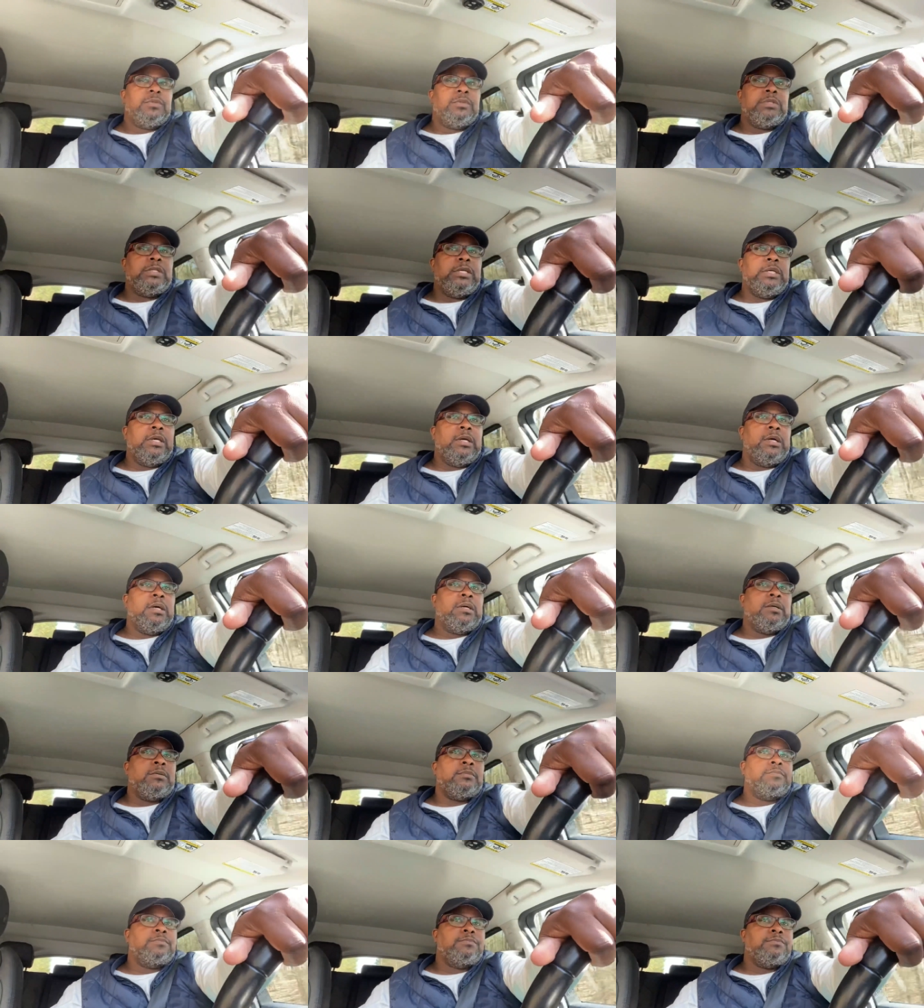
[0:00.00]
the
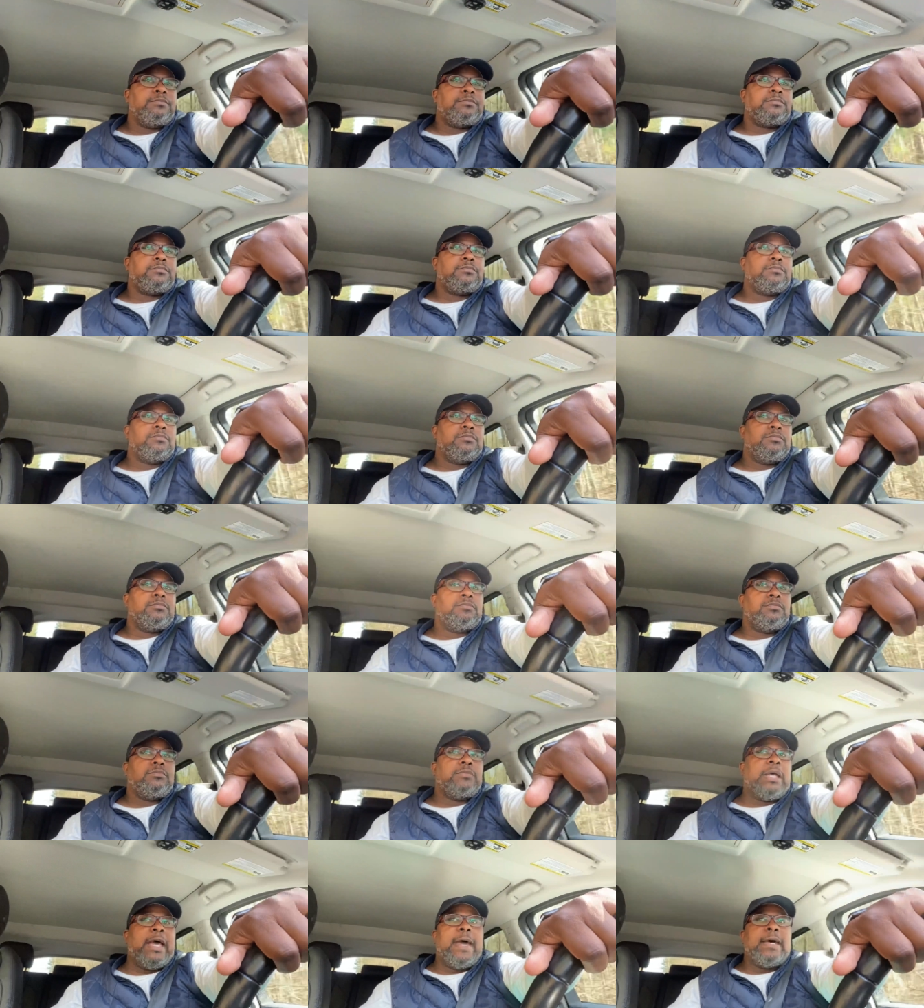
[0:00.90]

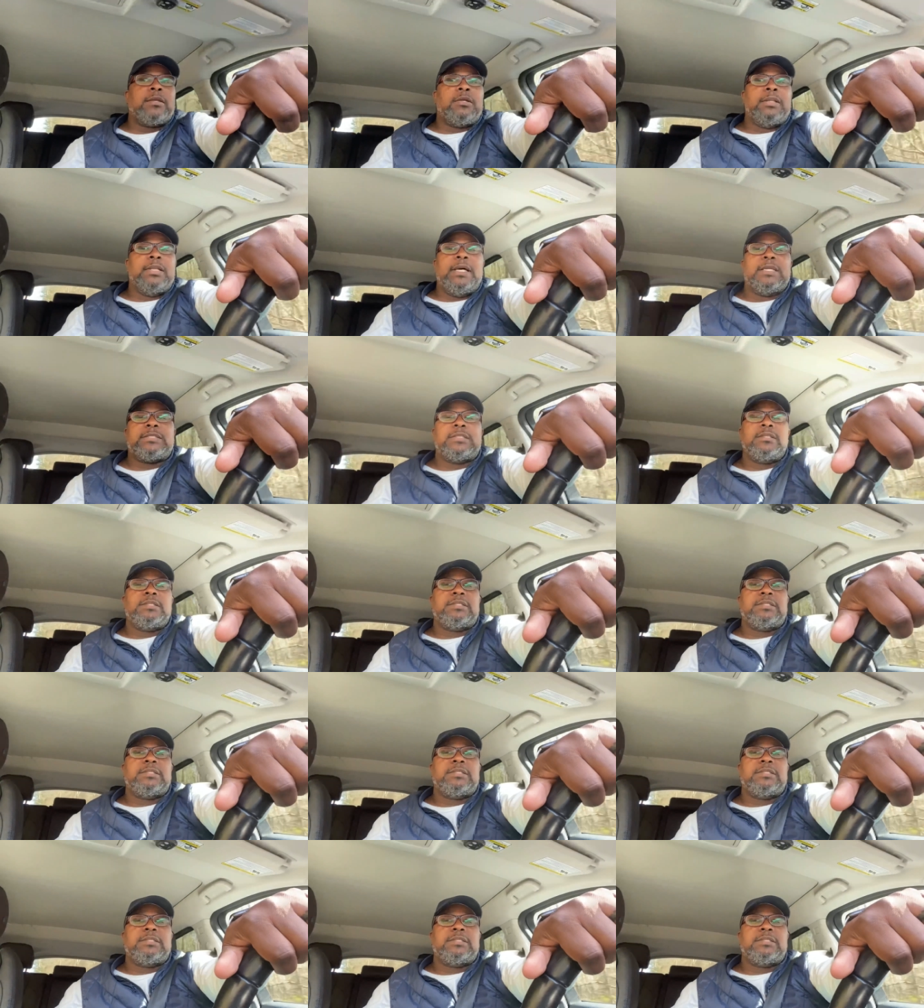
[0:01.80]
um, adolescent